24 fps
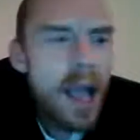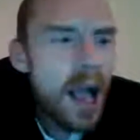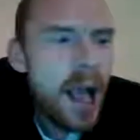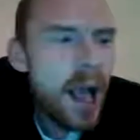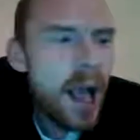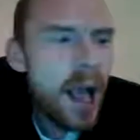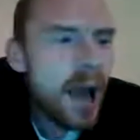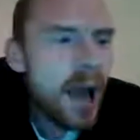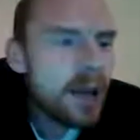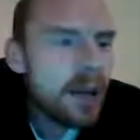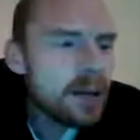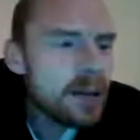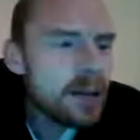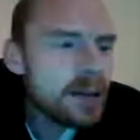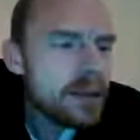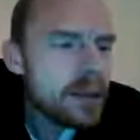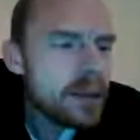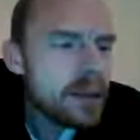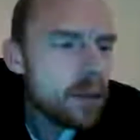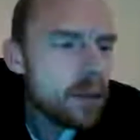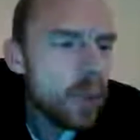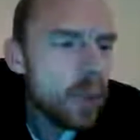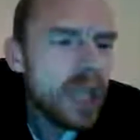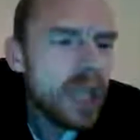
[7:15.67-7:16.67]
And
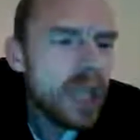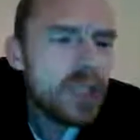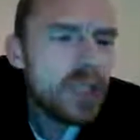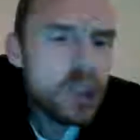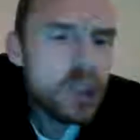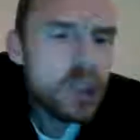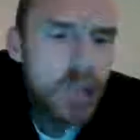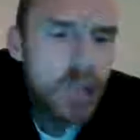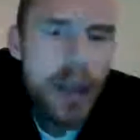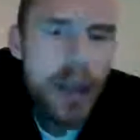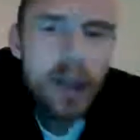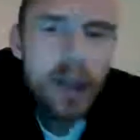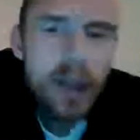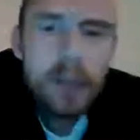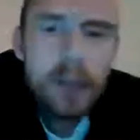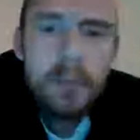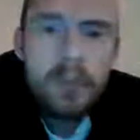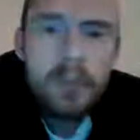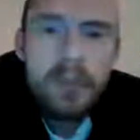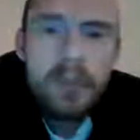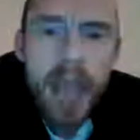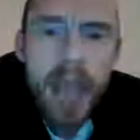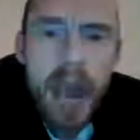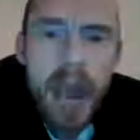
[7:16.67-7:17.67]
we can tell
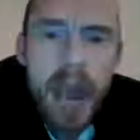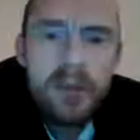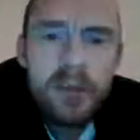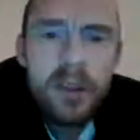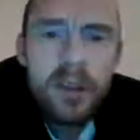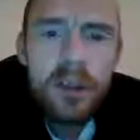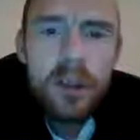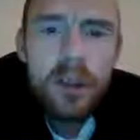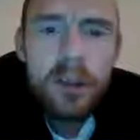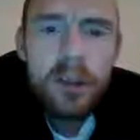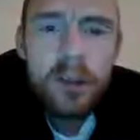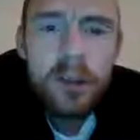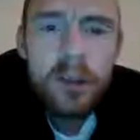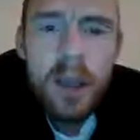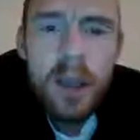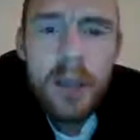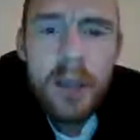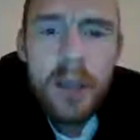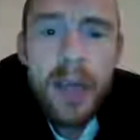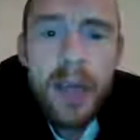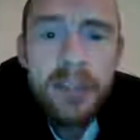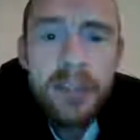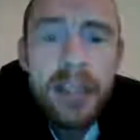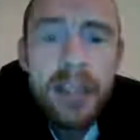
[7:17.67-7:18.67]
them everything
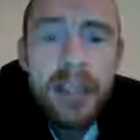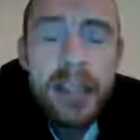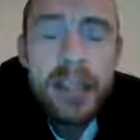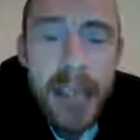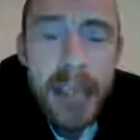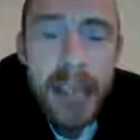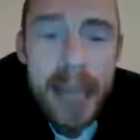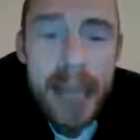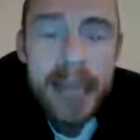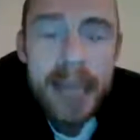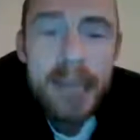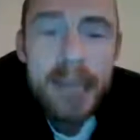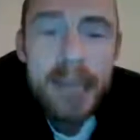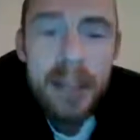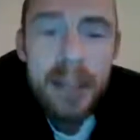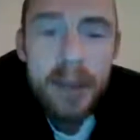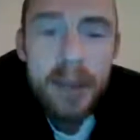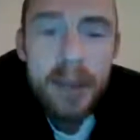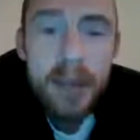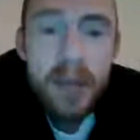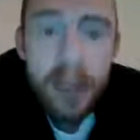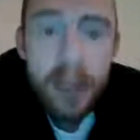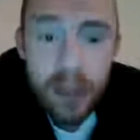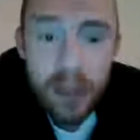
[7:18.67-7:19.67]
that
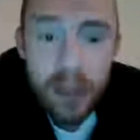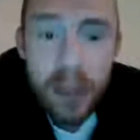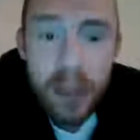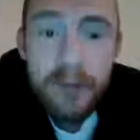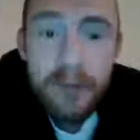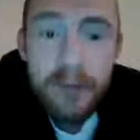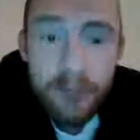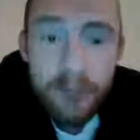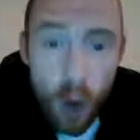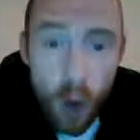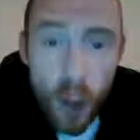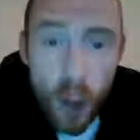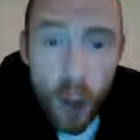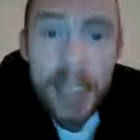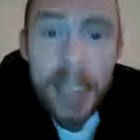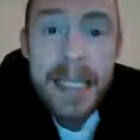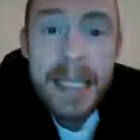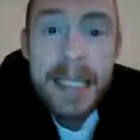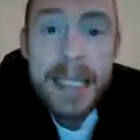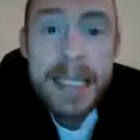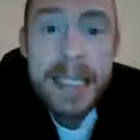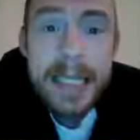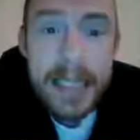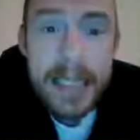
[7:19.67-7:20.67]
they
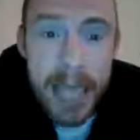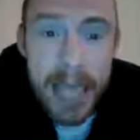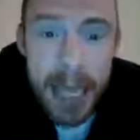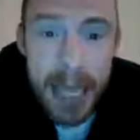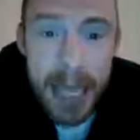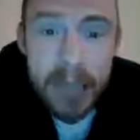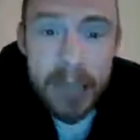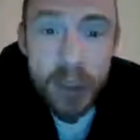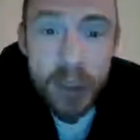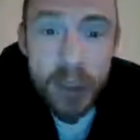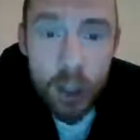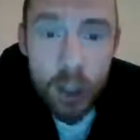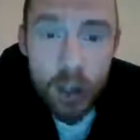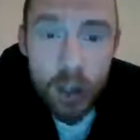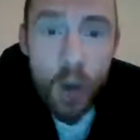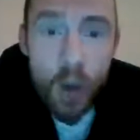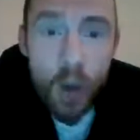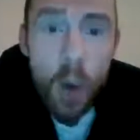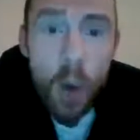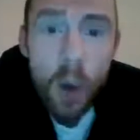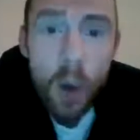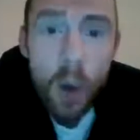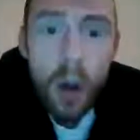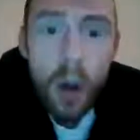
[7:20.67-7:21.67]
fucking need to
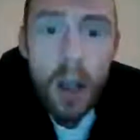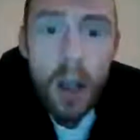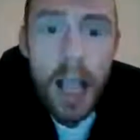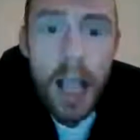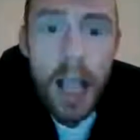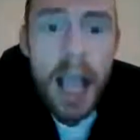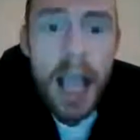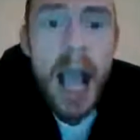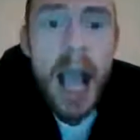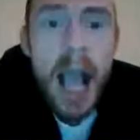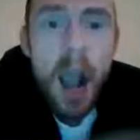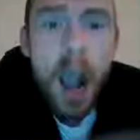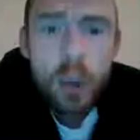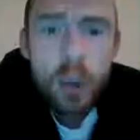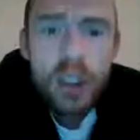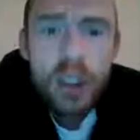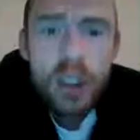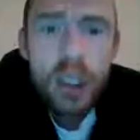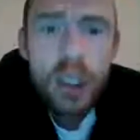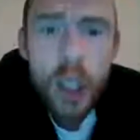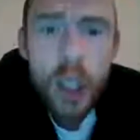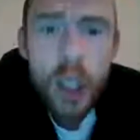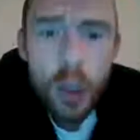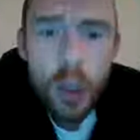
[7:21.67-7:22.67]
know, how to
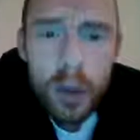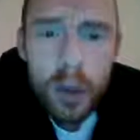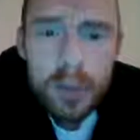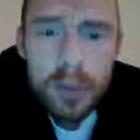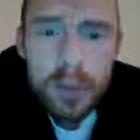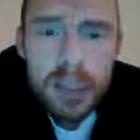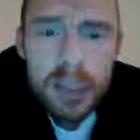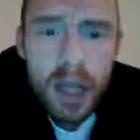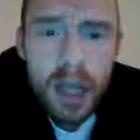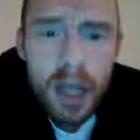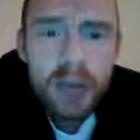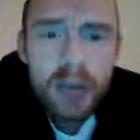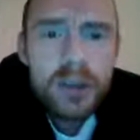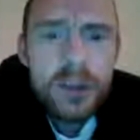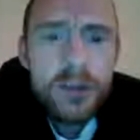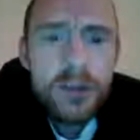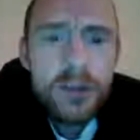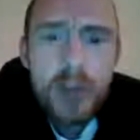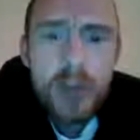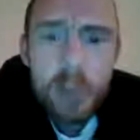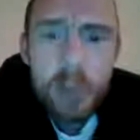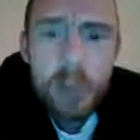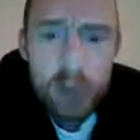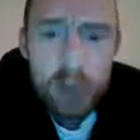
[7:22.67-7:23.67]
cure themselves of
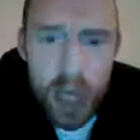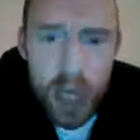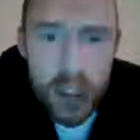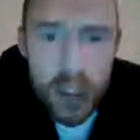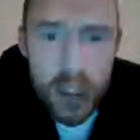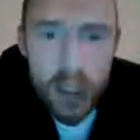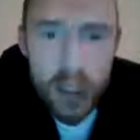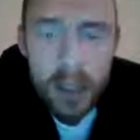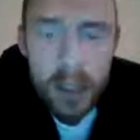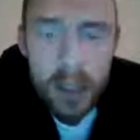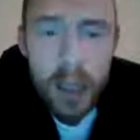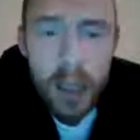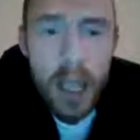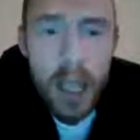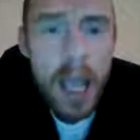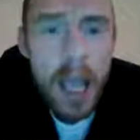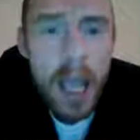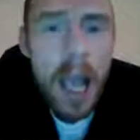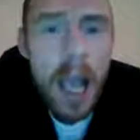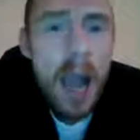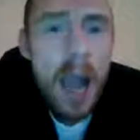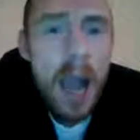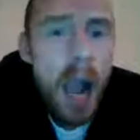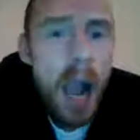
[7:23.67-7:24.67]
depression,
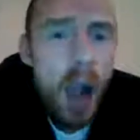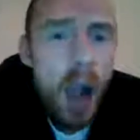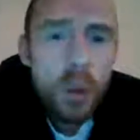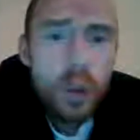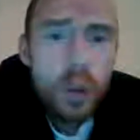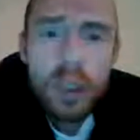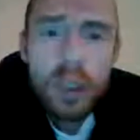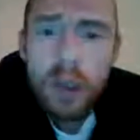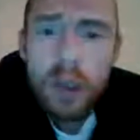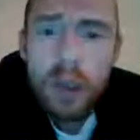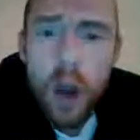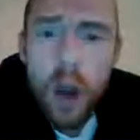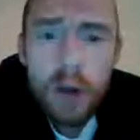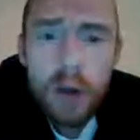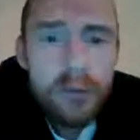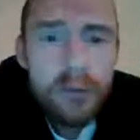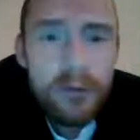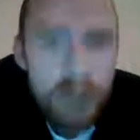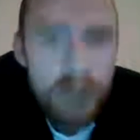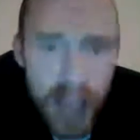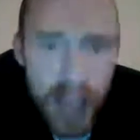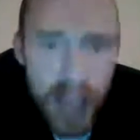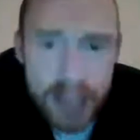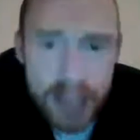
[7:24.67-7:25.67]
how to
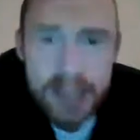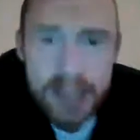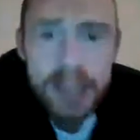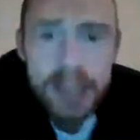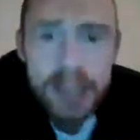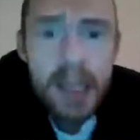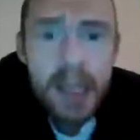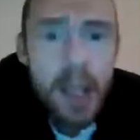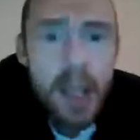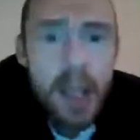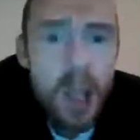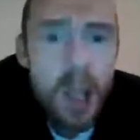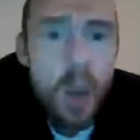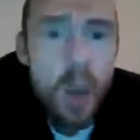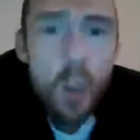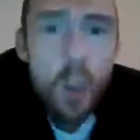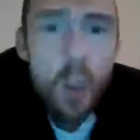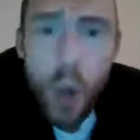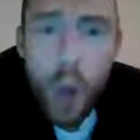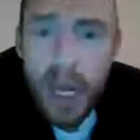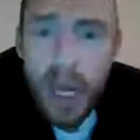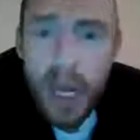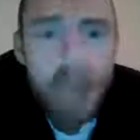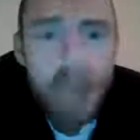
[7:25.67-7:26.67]
confess
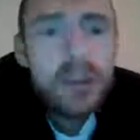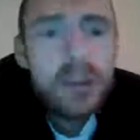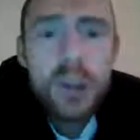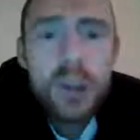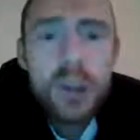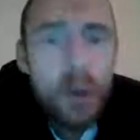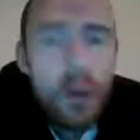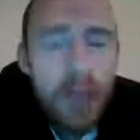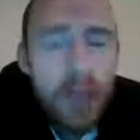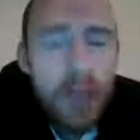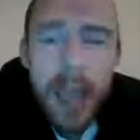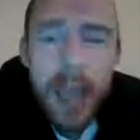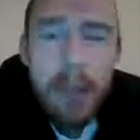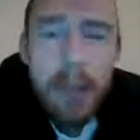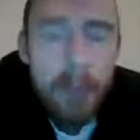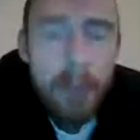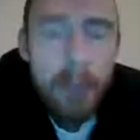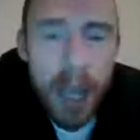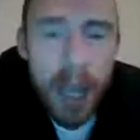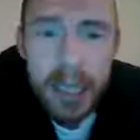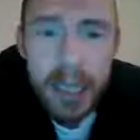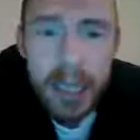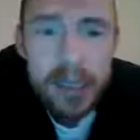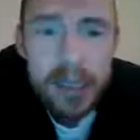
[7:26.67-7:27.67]
whatever's on their
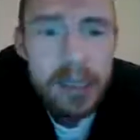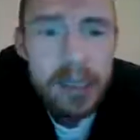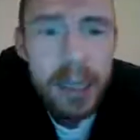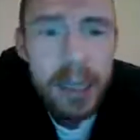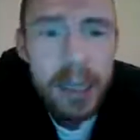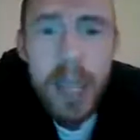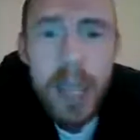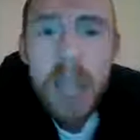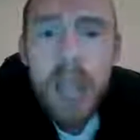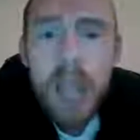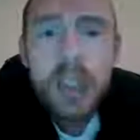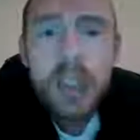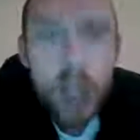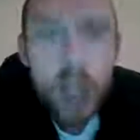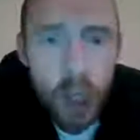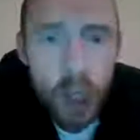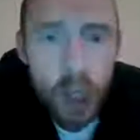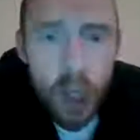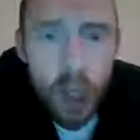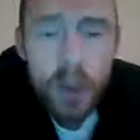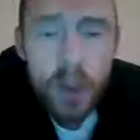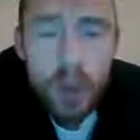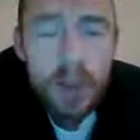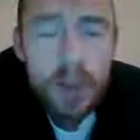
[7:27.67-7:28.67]
mind, to
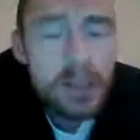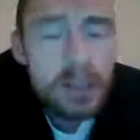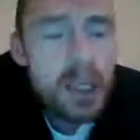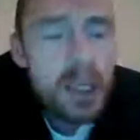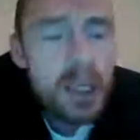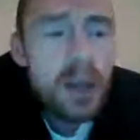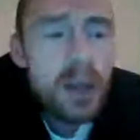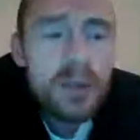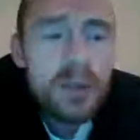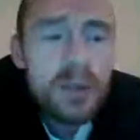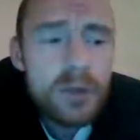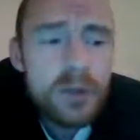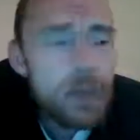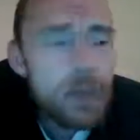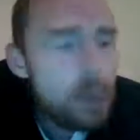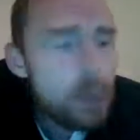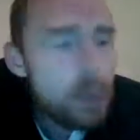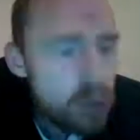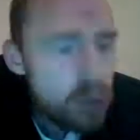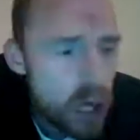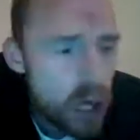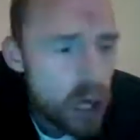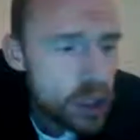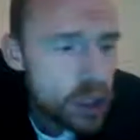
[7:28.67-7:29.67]
cure themselves of
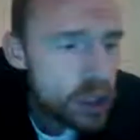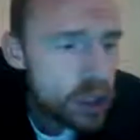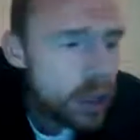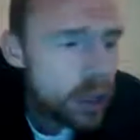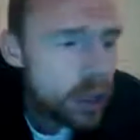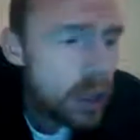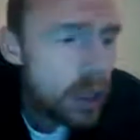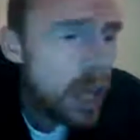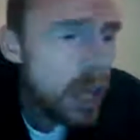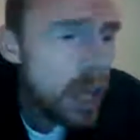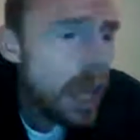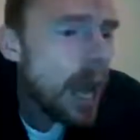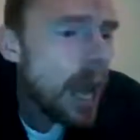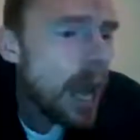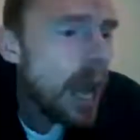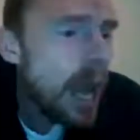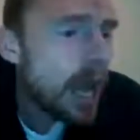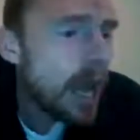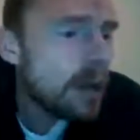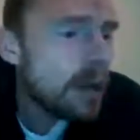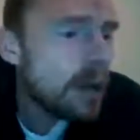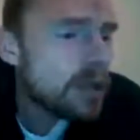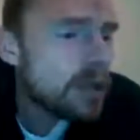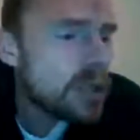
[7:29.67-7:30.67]
depression,
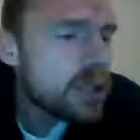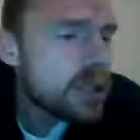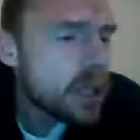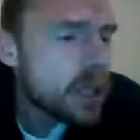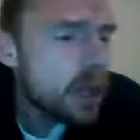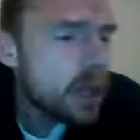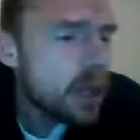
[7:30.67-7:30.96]
and